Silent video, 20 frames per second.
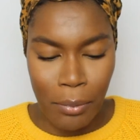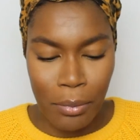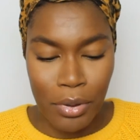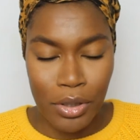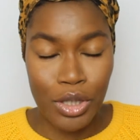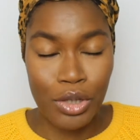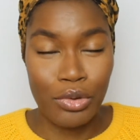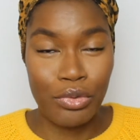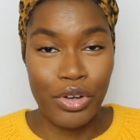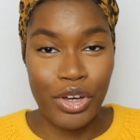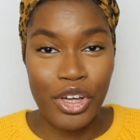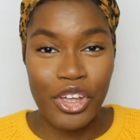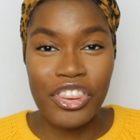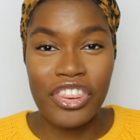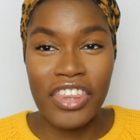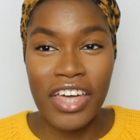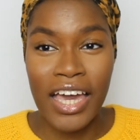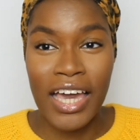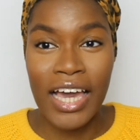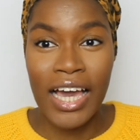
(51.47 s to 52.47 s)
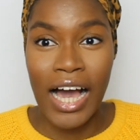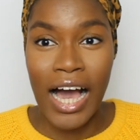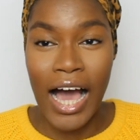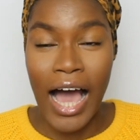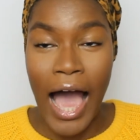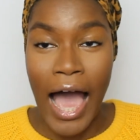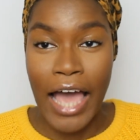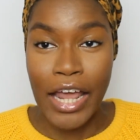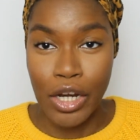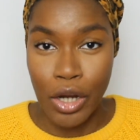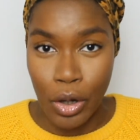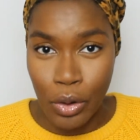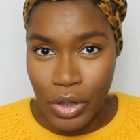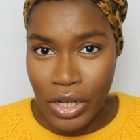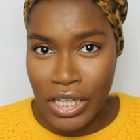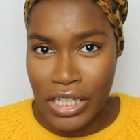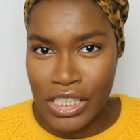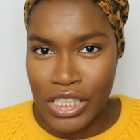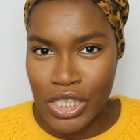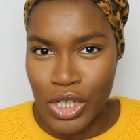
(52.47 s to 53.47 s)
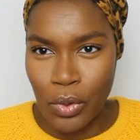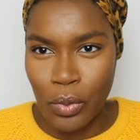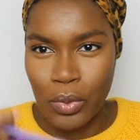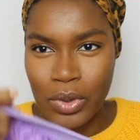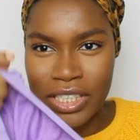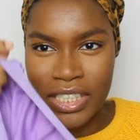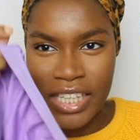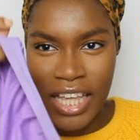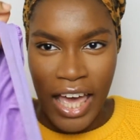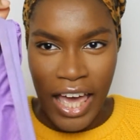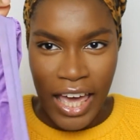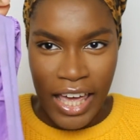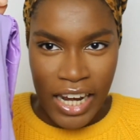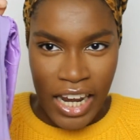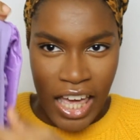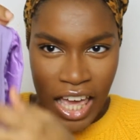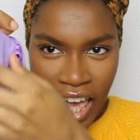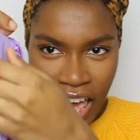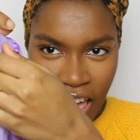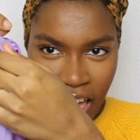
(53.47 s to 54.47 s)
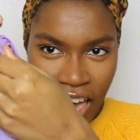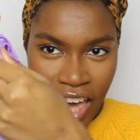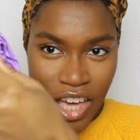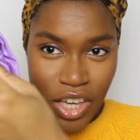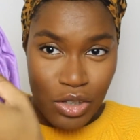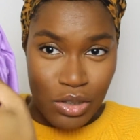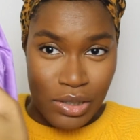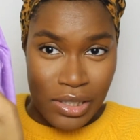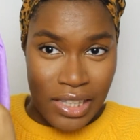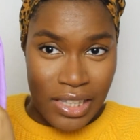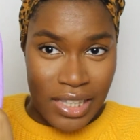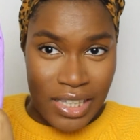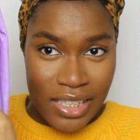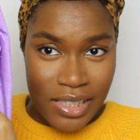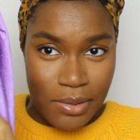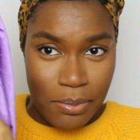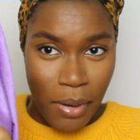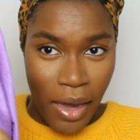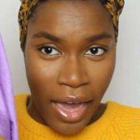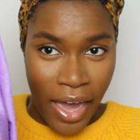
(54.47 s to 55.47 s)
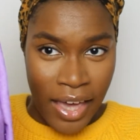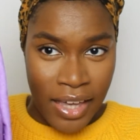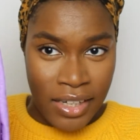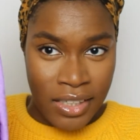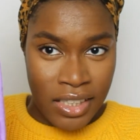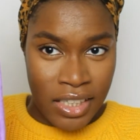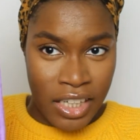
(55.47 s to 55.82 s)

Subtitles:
But the real thing I noticed was that you see this band